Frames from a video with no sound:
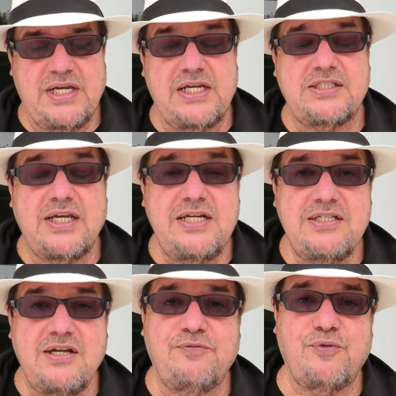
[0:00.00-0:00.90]
It's a
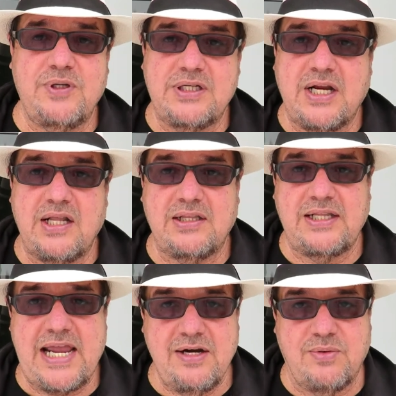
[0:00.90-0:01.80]
different
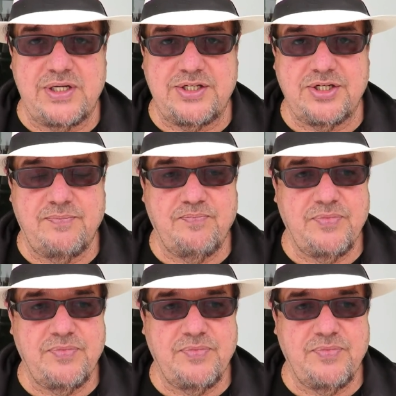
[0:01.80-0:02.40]
language.